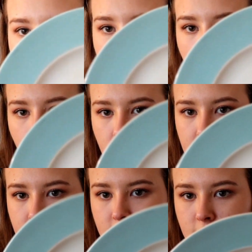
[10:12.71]
how
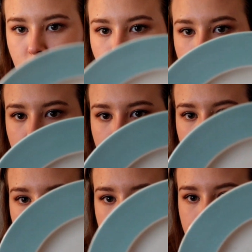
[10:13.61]
it really
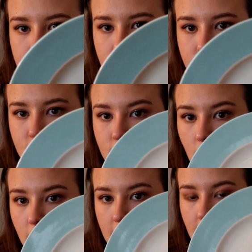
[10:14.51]
is
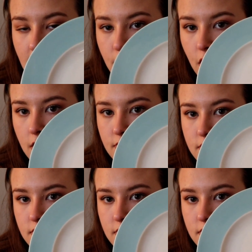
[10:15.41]
on camera.